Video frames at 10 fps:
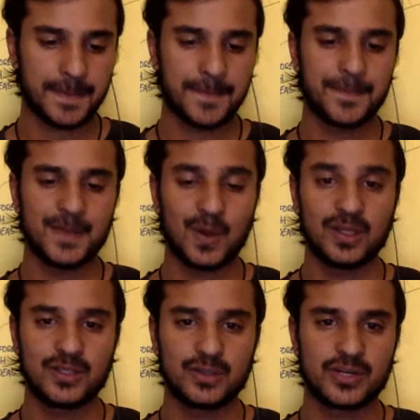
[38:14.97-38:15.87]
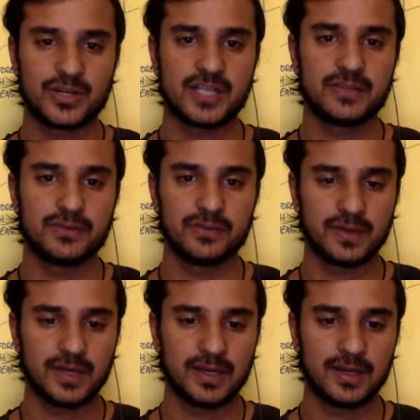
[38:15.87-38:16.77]
knowledge or creative
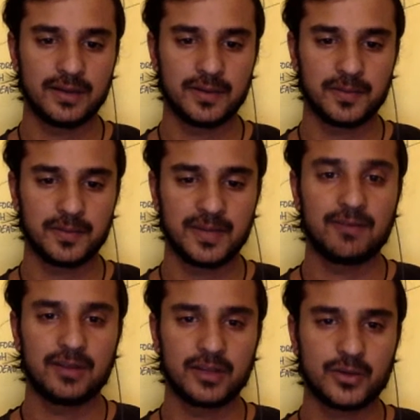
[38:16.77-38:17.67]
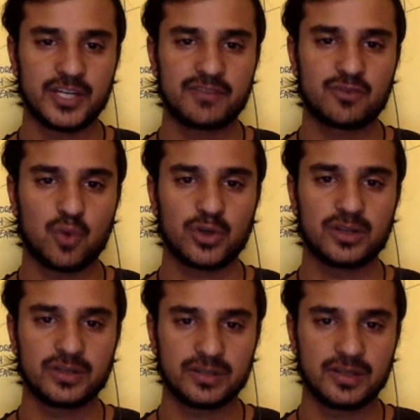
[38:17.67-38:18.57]
level, the creative
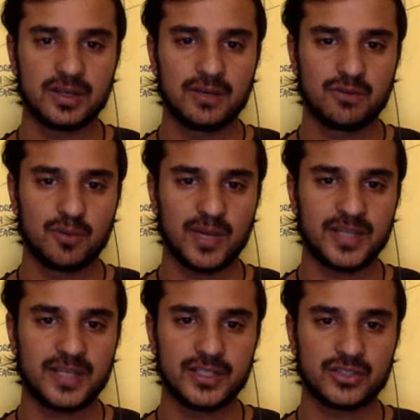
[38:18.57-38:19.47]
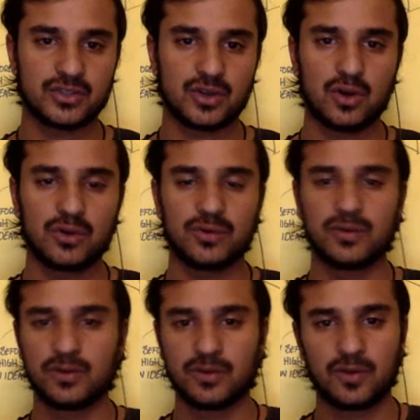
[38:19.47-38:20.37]
quotient for my tennis
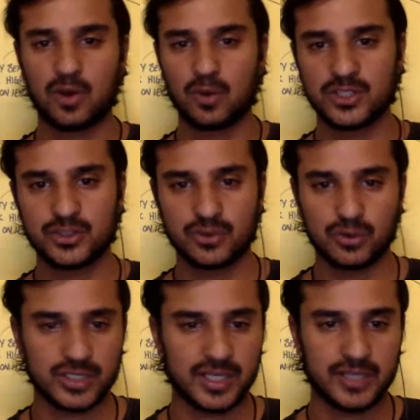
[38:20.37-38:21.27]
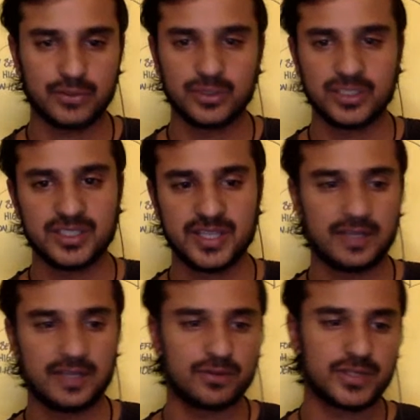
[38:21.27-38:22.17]
always grows. And I do this
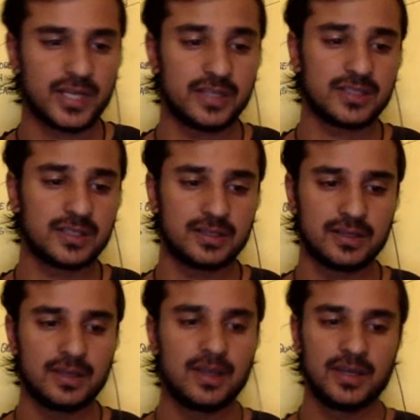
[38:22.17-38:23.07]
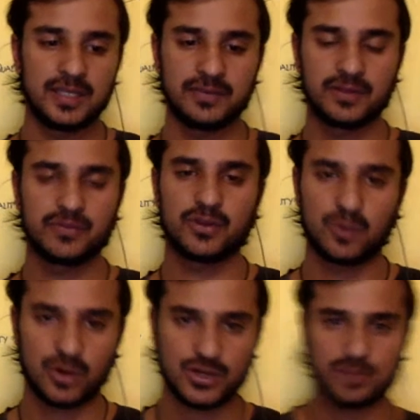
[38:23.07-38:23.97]
daily for tennis and even for the
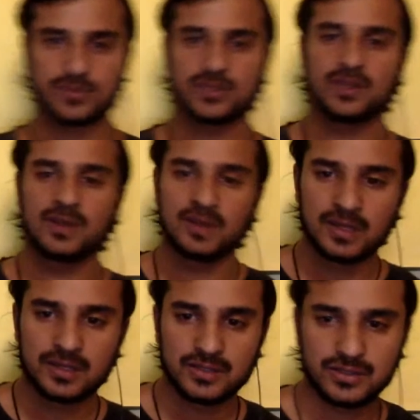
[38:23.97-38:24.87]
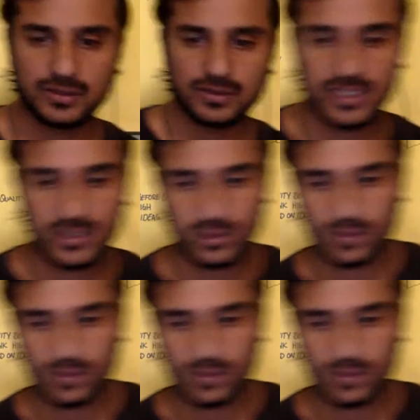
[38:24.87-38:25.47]
workshops. So these 2